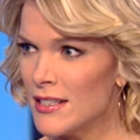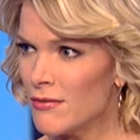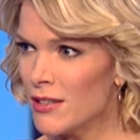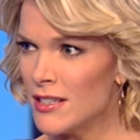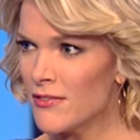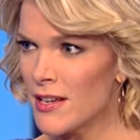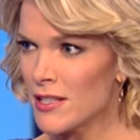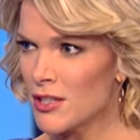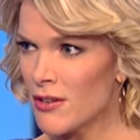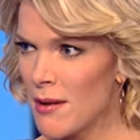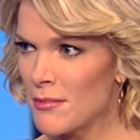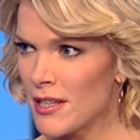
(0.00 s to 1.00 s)
He's really
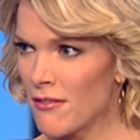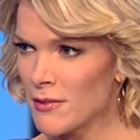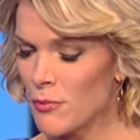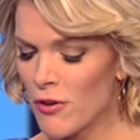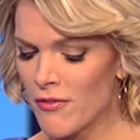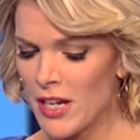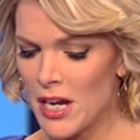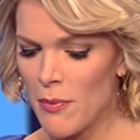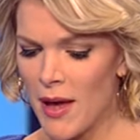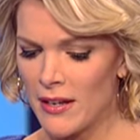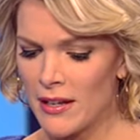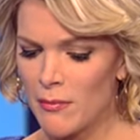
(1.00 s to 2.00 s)
described himself as more of an
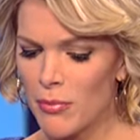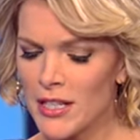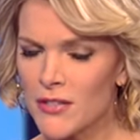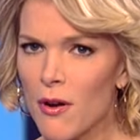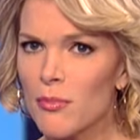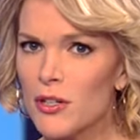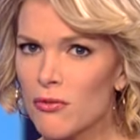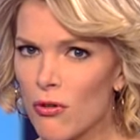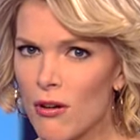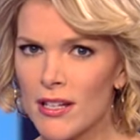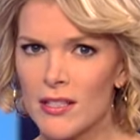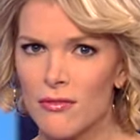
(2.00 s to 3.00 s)
independent, but he's from
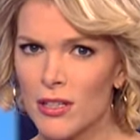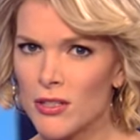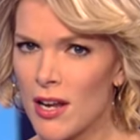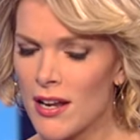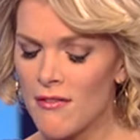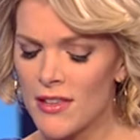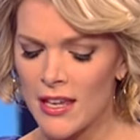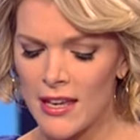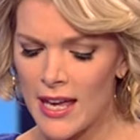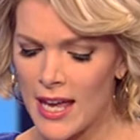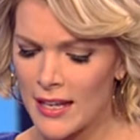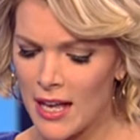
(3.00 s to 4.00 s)
Detroit, and he's really done everything
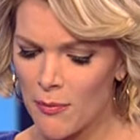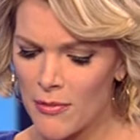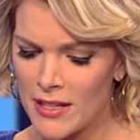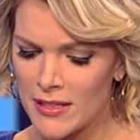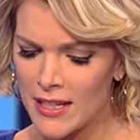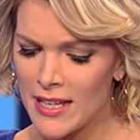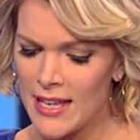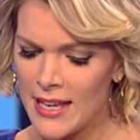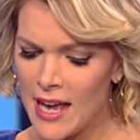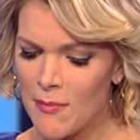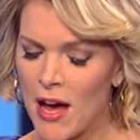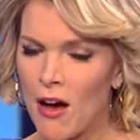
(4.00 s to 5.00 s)
he can to help that city. He
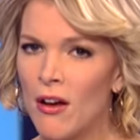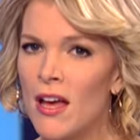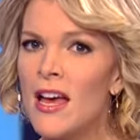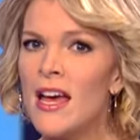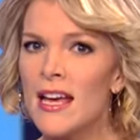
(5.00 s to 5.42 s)
came out.